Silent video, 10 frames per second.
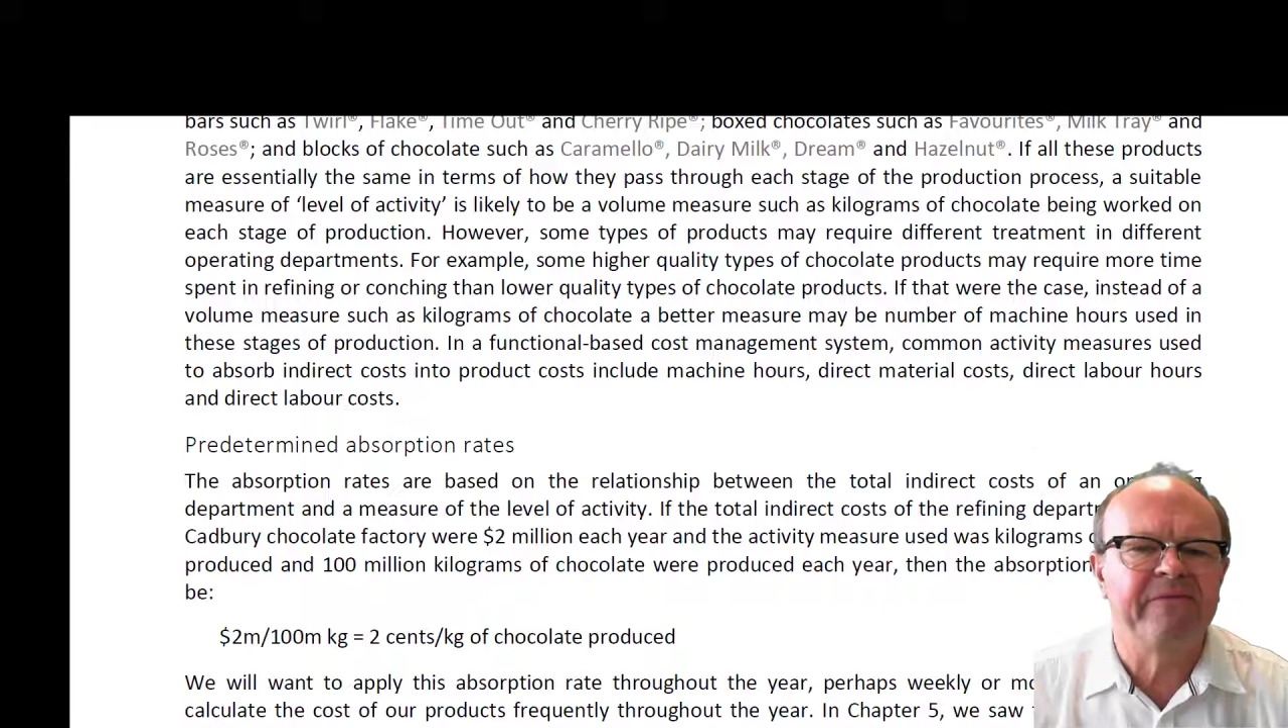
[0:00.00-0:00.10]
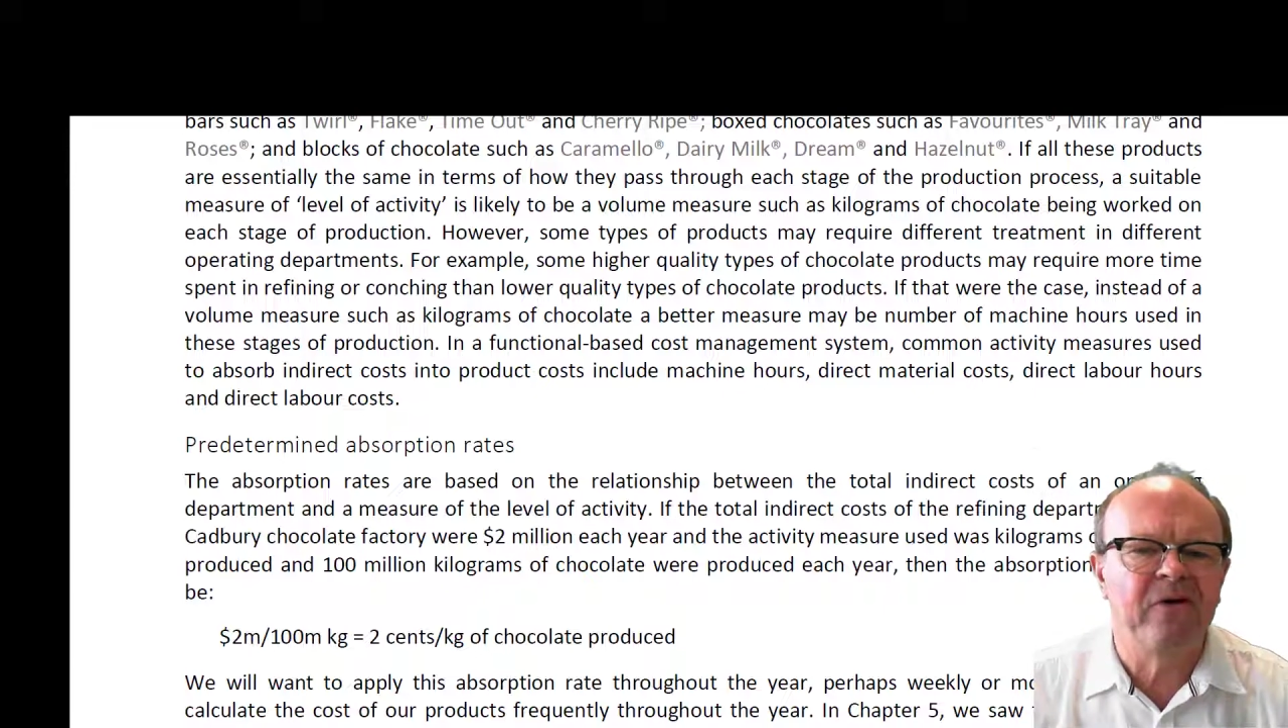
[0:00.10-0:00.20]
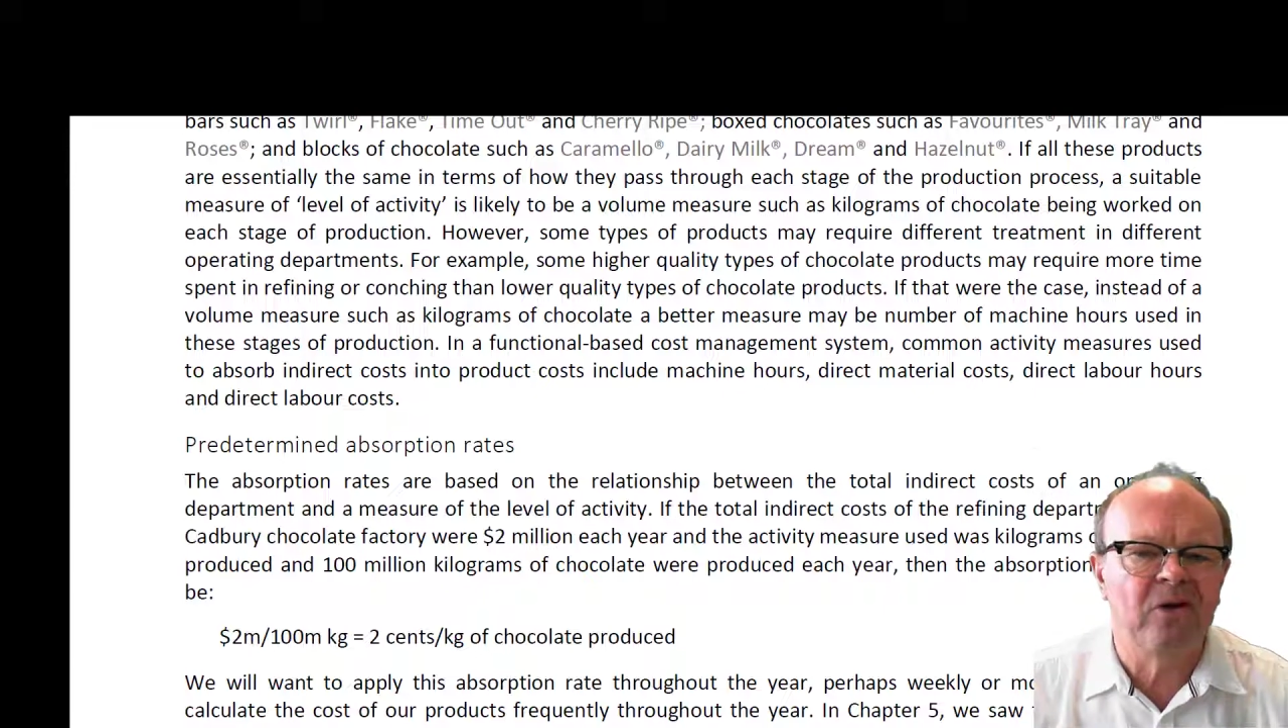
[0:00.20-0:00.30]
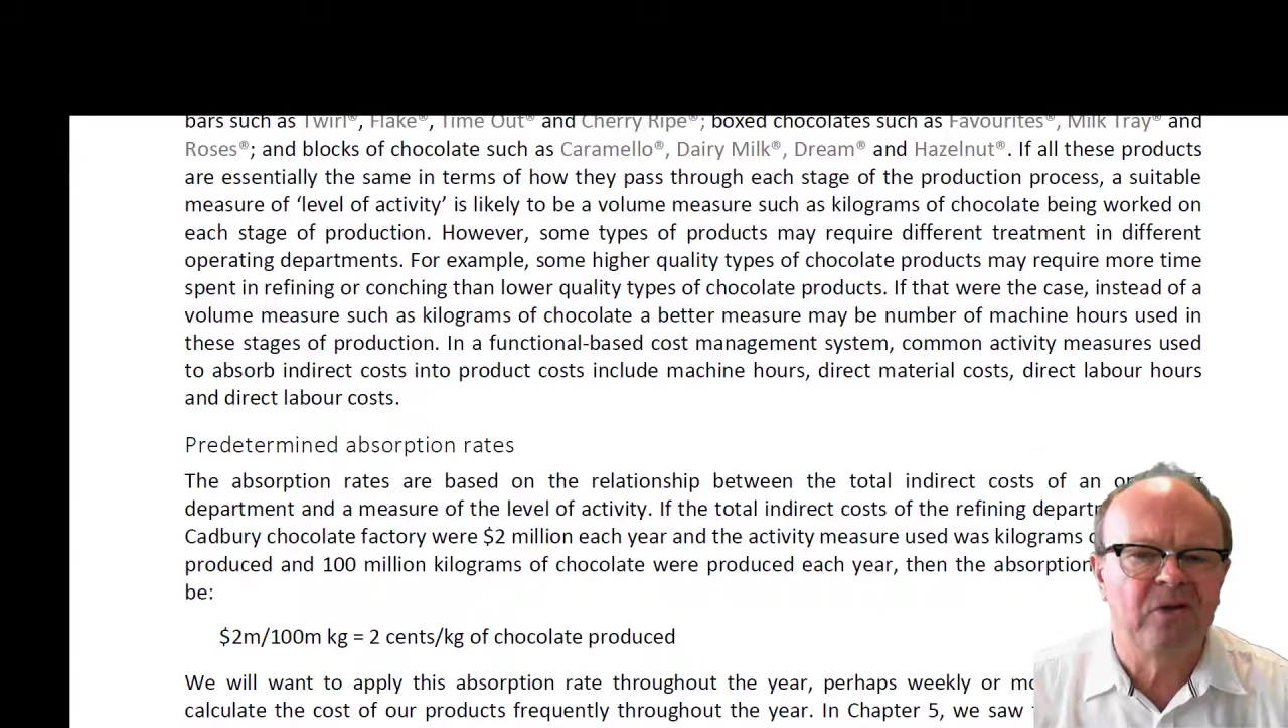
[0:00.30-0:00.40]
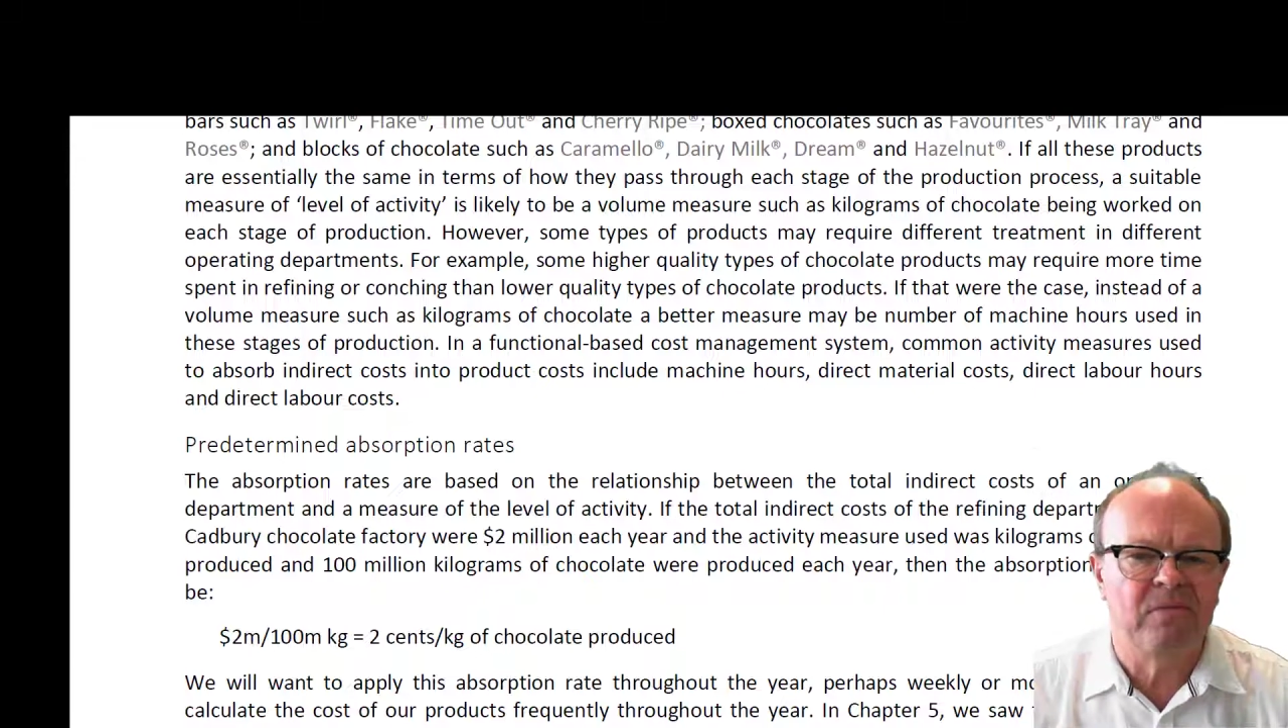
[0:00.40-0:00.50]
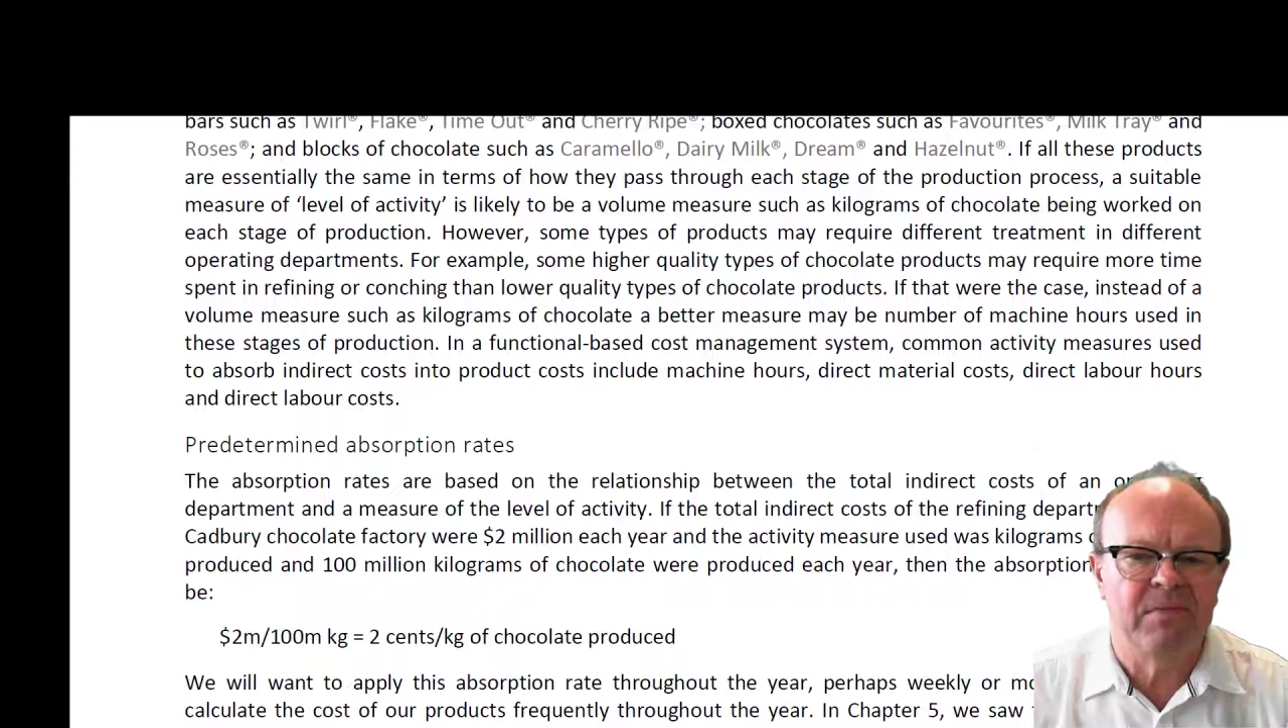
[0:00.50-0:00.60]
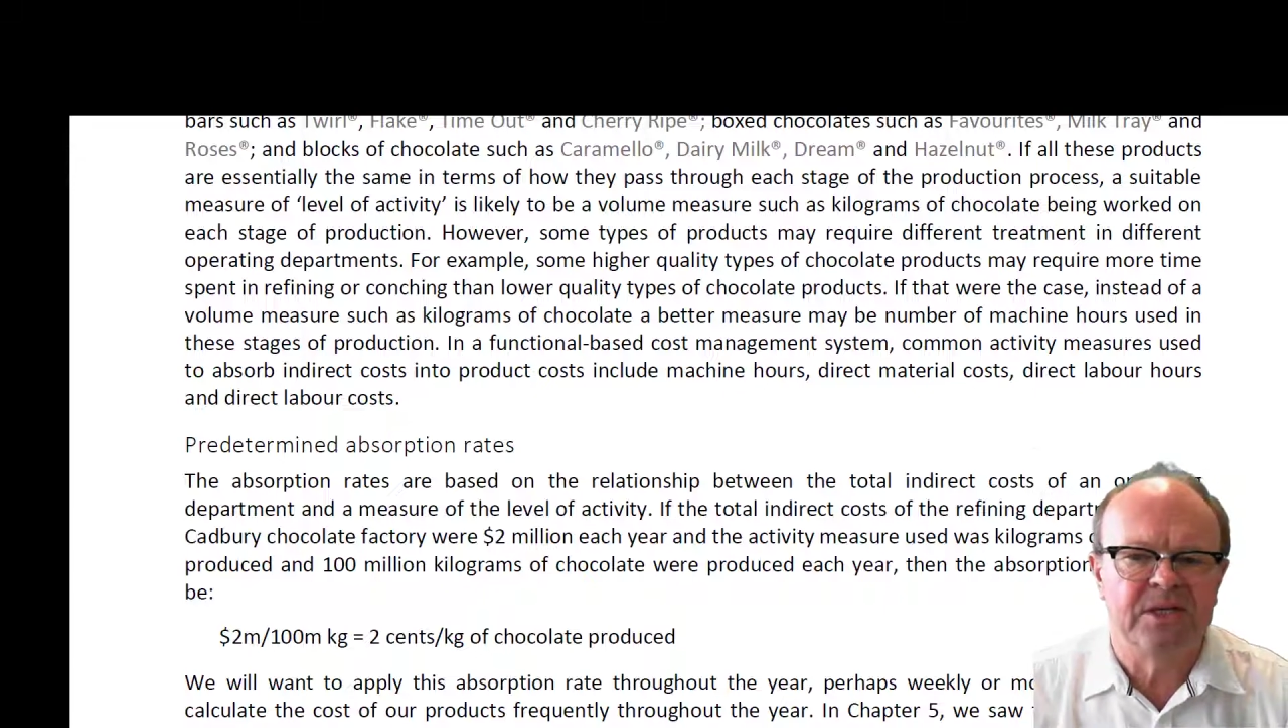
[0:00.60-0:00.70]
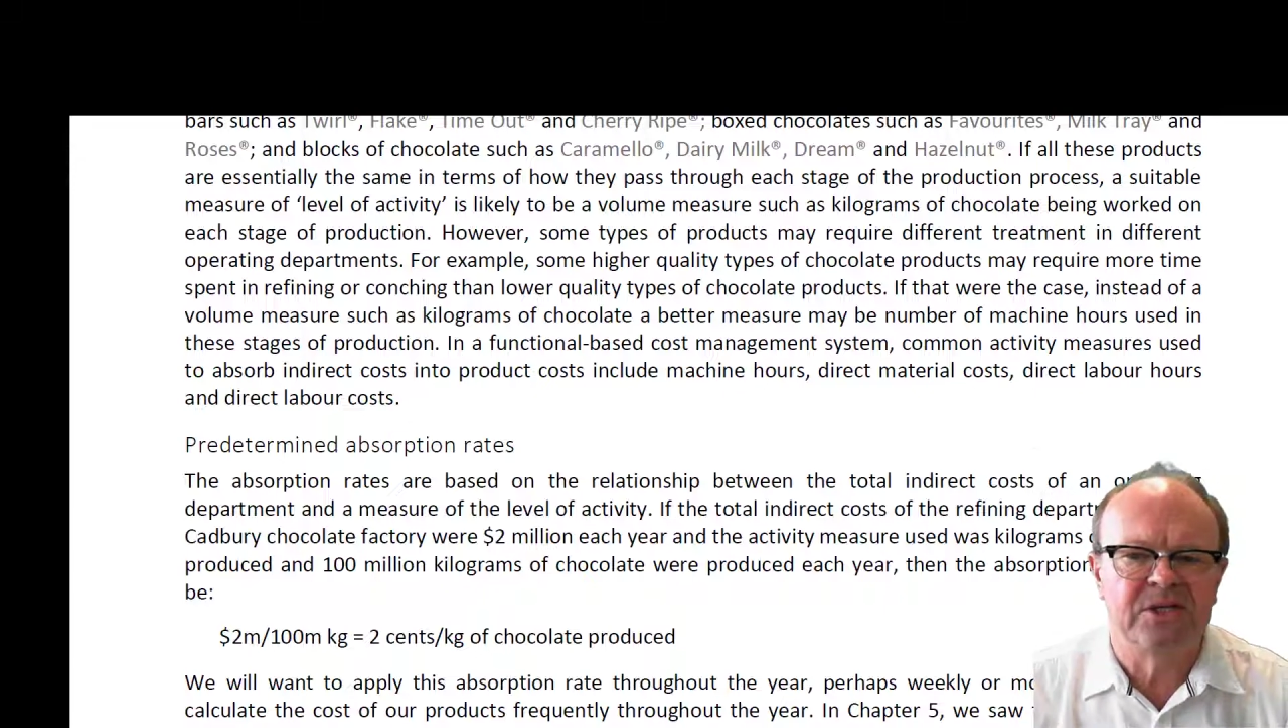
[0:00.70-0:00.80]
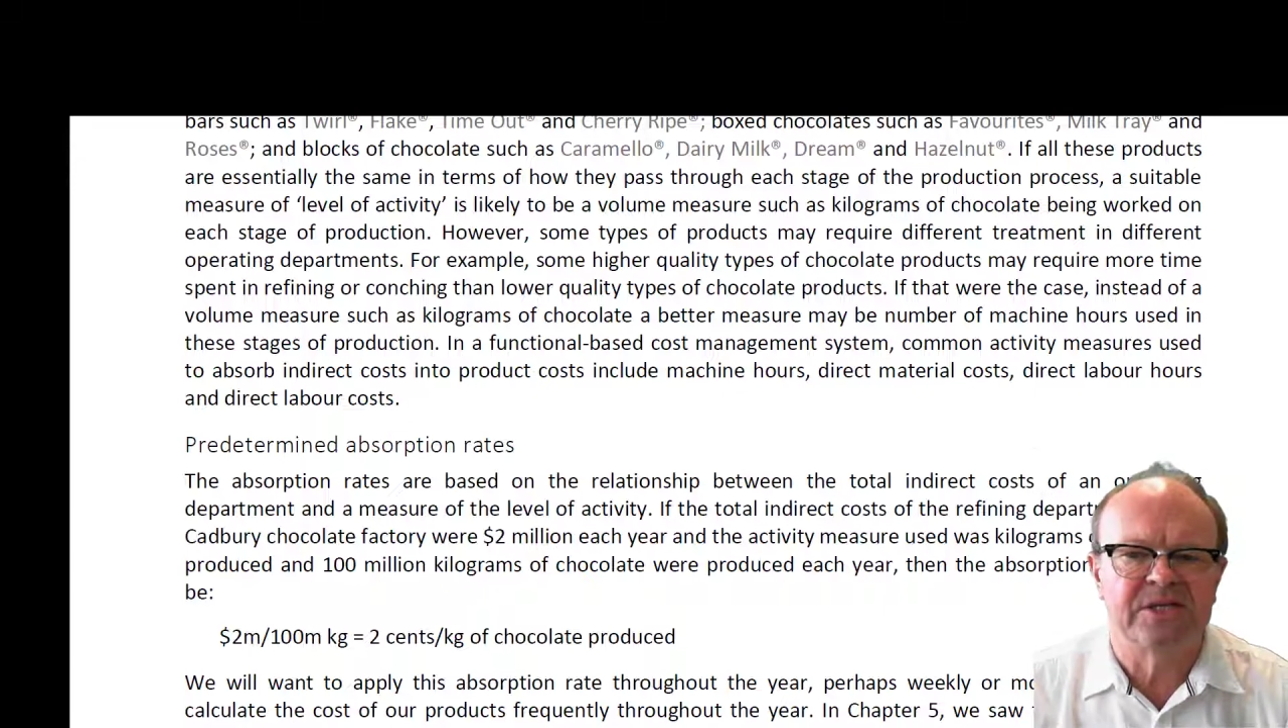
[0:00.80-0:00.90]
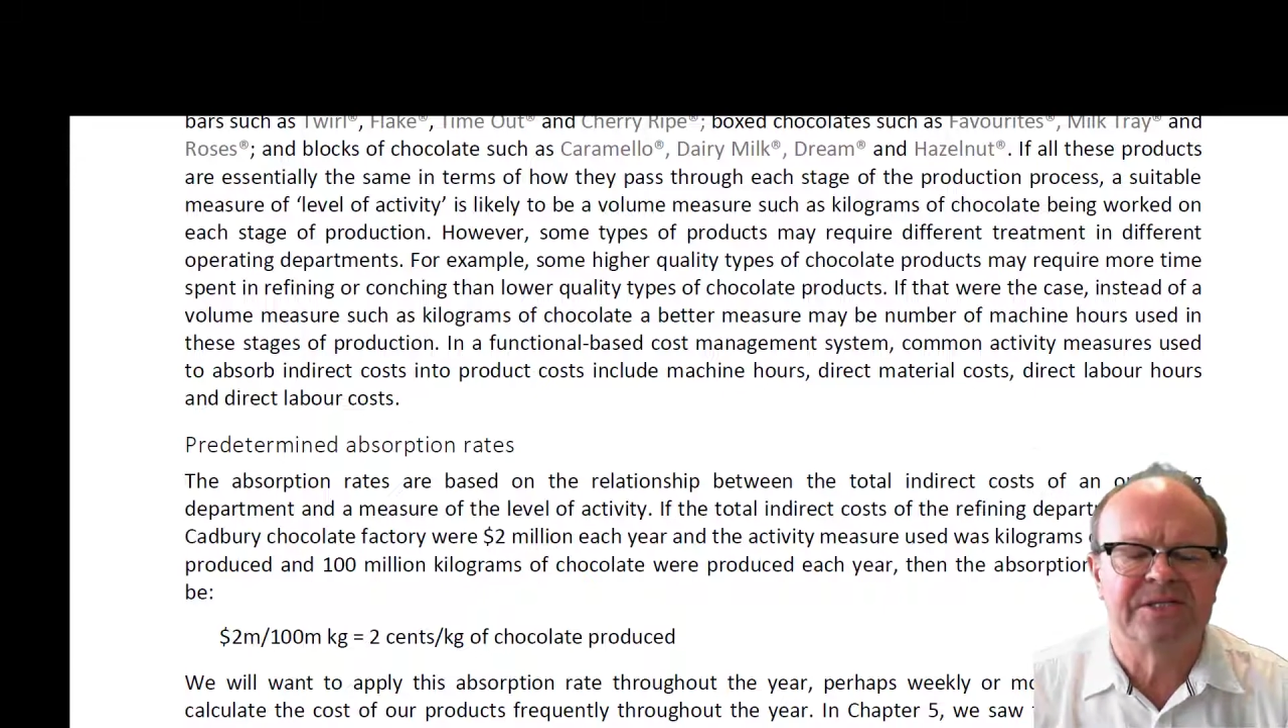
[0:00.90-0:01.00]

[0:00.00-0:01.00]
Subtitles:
volume measure,